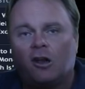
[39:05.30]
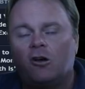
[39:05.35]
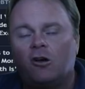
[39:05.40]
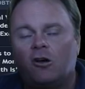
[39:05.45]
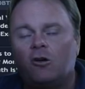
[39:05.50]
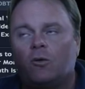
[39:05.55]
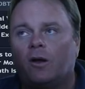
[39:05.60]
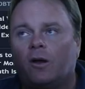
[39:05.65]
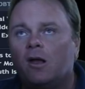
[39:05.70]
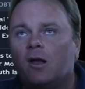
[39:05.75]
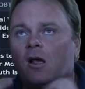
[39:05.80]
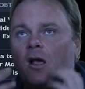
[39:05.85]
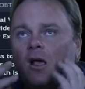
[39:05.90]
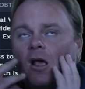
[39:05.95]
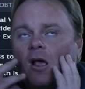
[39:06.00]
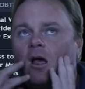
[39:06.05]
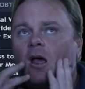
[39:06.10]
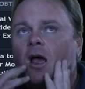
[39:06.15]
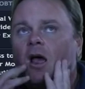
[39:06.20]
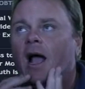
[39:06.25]

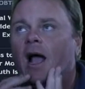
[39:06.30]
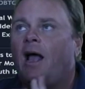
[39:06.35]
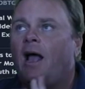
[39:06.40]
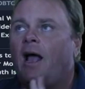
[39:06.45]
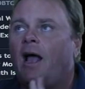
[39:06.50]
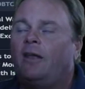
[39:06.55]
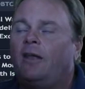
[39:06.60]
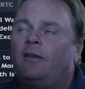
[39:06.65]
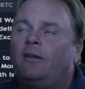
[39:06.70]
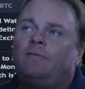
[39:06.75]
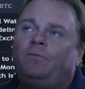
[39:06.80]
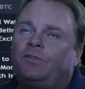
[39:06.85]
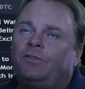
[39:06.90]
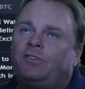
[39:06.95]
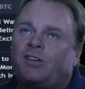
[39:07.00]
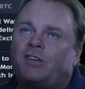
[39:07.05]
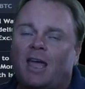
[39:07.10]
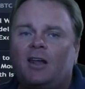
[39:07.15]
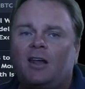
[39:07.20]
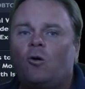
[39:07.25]
and
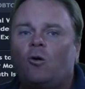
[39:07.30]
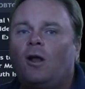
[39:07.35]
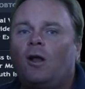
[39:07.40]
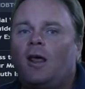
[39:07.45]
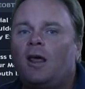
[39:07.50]
take it all in